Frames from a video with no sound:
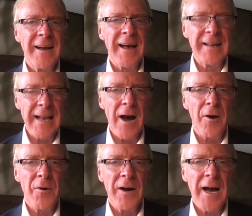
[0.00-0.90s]
And
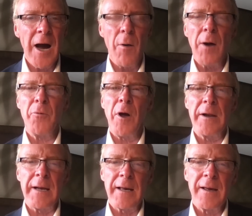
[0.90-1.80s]
now, how
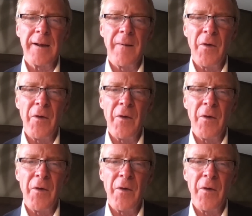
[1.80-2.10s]
ironic